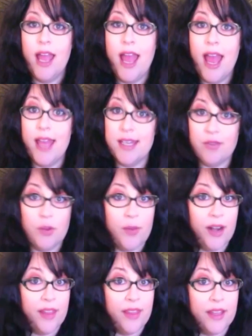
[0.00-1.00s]
And
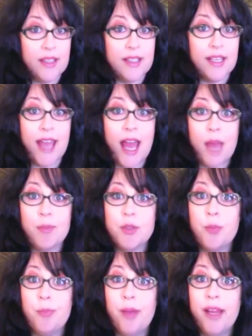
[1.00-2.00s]
everybody thinks that caps are
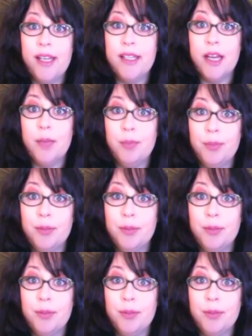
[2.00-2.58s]
buttoned up,